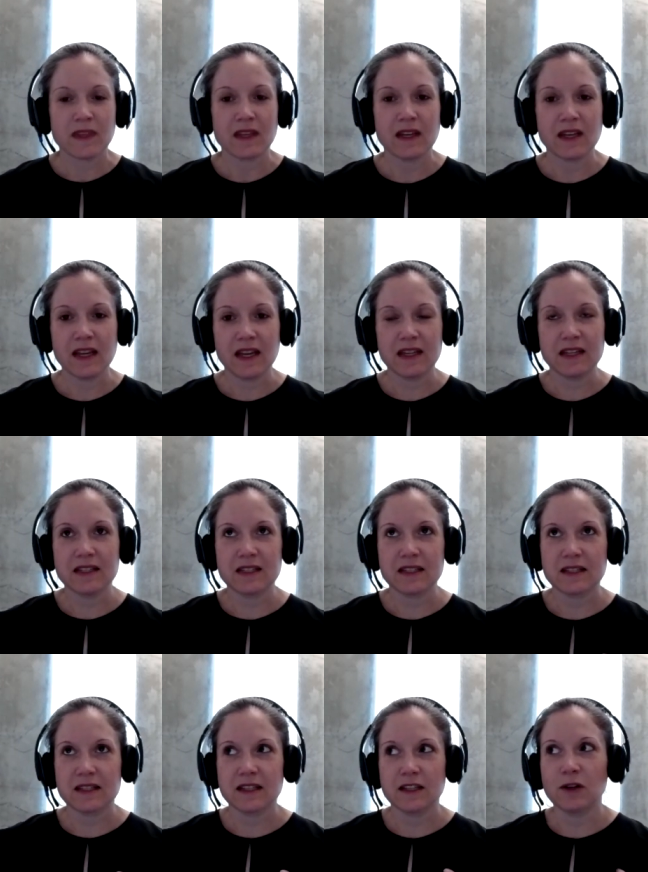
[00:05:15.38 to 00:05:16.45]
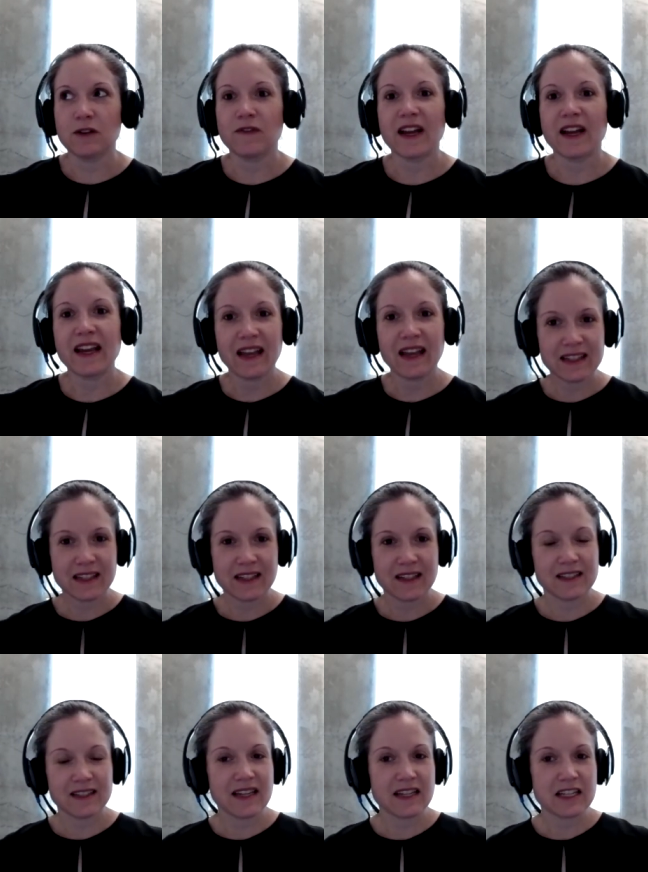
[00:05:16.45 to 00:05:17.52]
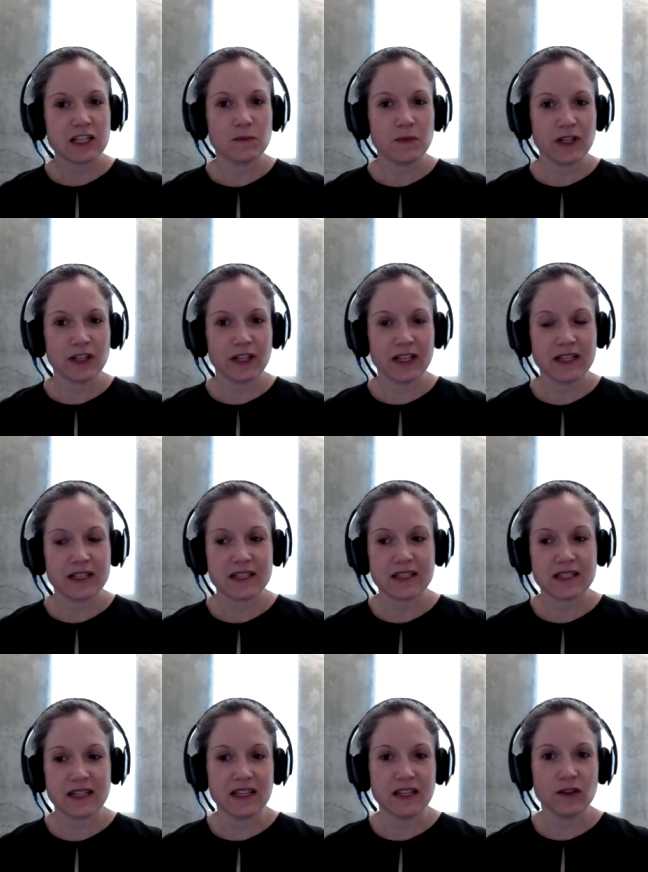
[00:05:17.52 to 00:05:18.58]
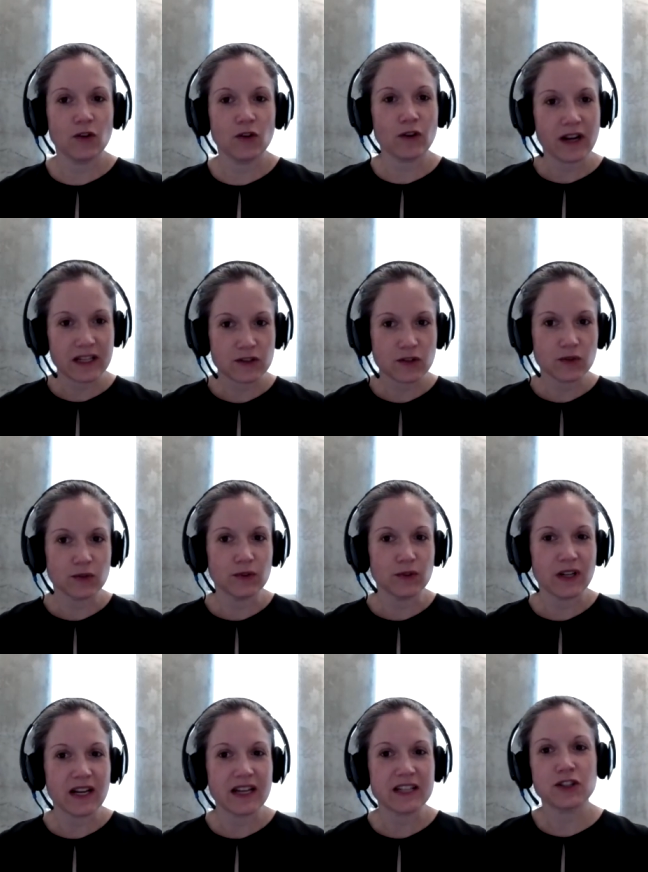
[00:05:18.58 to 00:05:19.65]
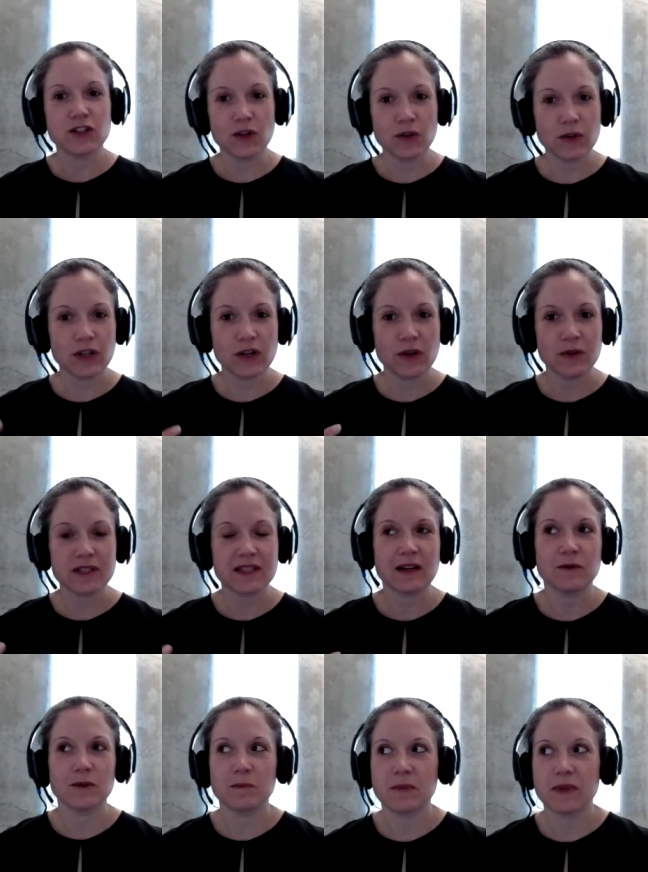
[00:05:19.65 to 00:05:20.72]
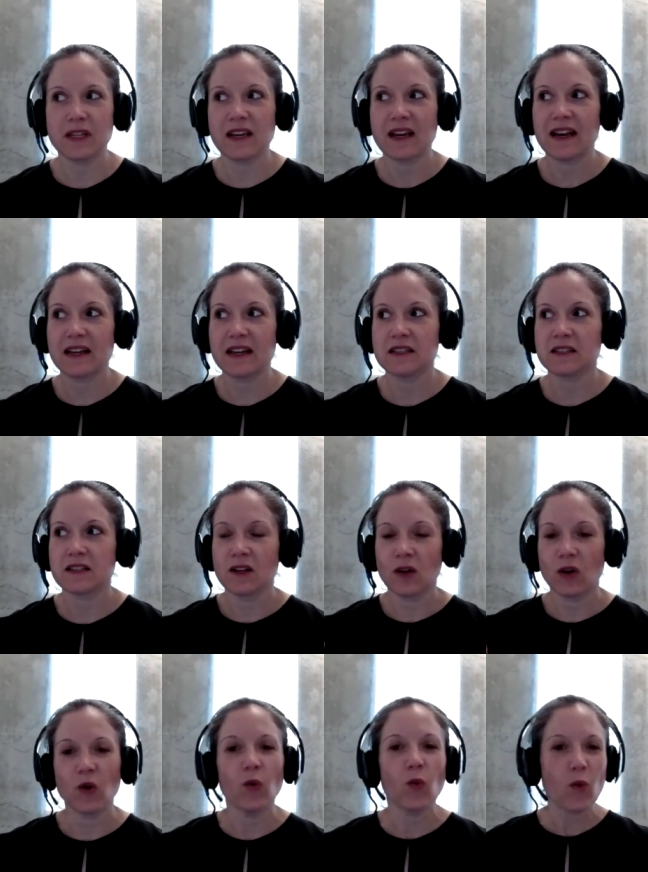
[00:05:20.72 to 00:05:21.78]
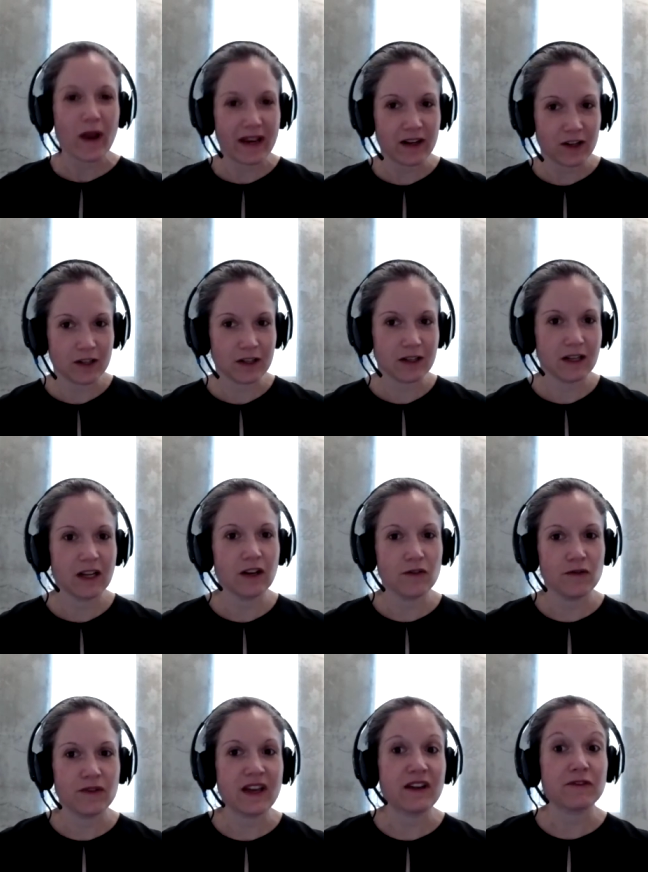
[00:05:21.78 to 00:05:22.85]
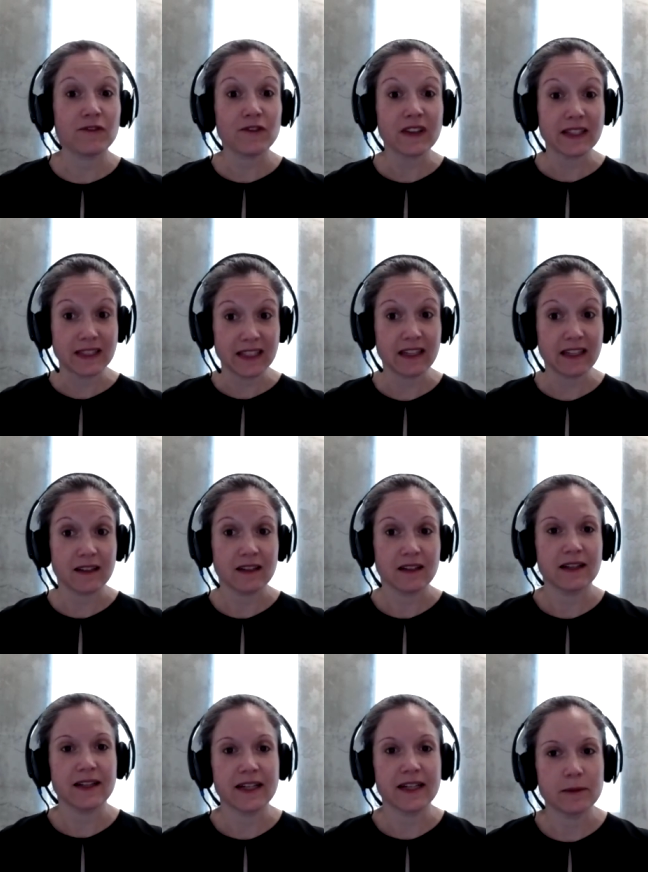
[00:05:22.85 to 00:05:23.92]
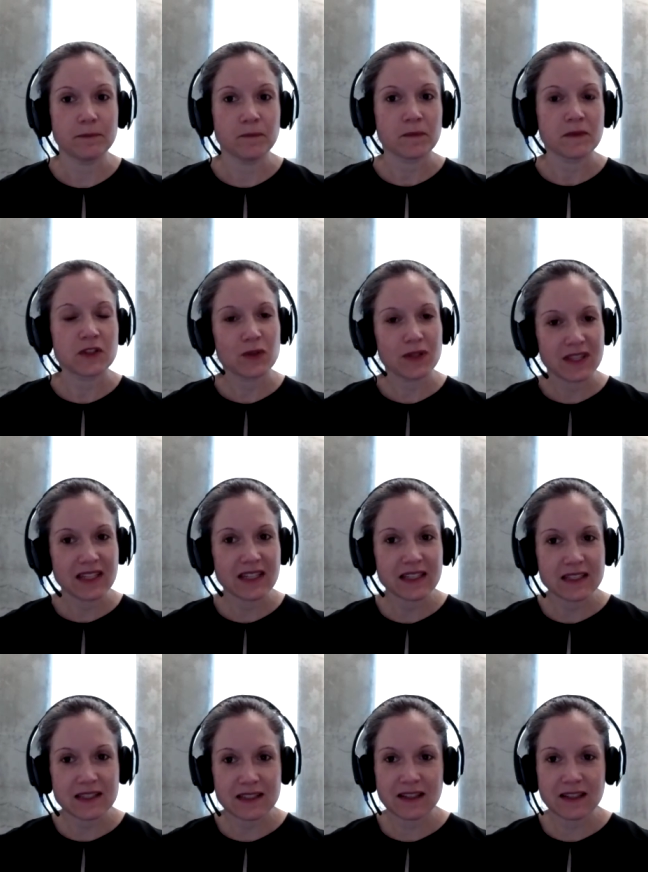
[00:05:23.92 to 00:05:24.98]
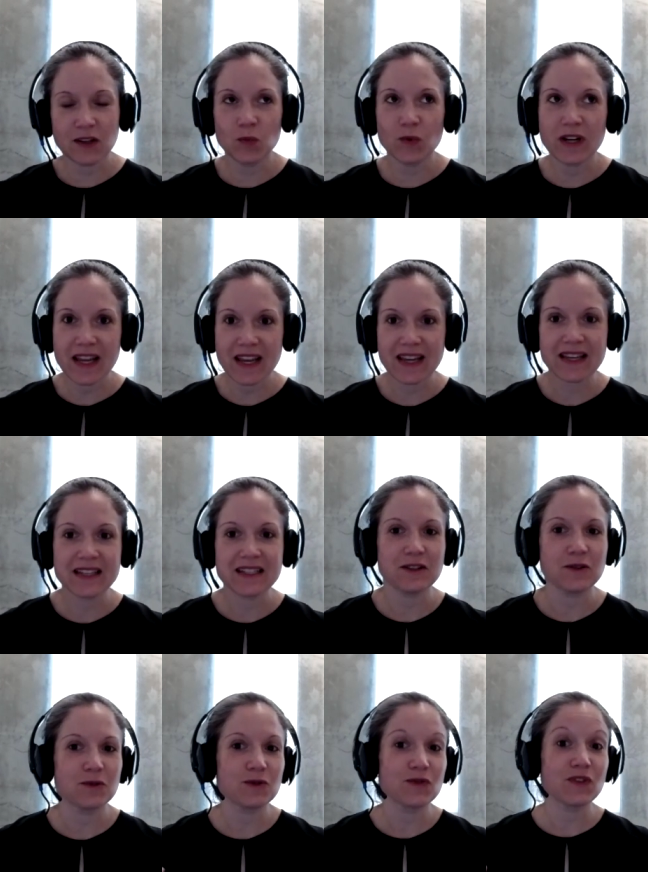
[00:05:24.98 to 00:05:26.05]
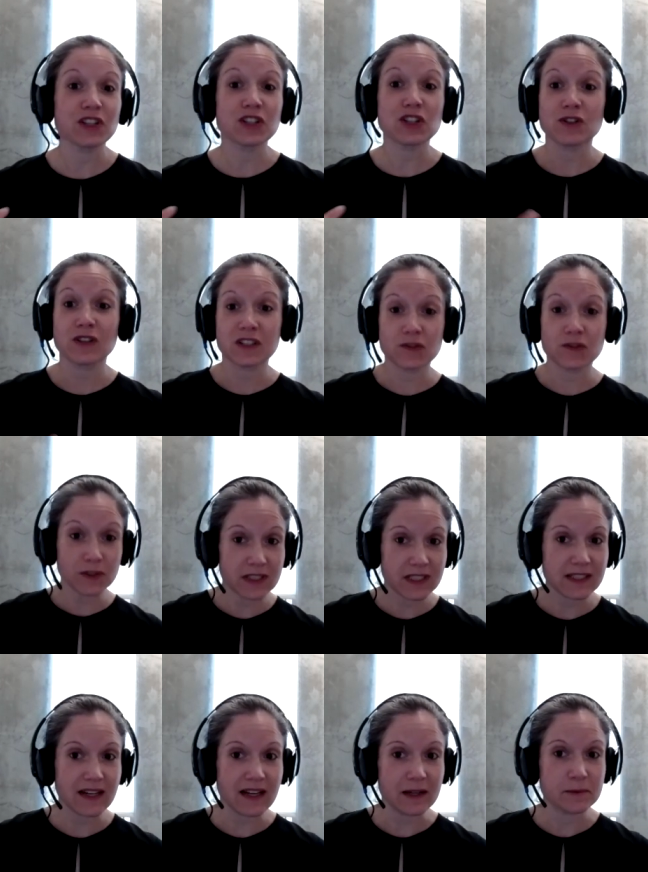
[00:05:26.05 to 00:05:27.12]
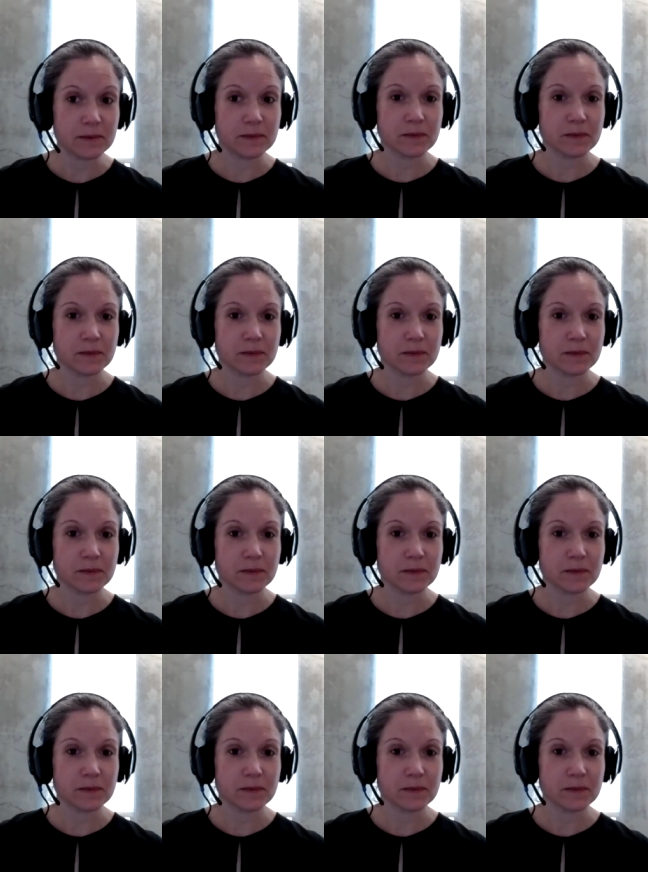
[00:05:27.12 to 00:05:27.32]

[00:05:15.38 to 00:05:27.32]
and you know if i hadn't had that experience in grad school i don't know as i would be as aware of that feeling um, so i think it on one hand you know it was very stressful at the time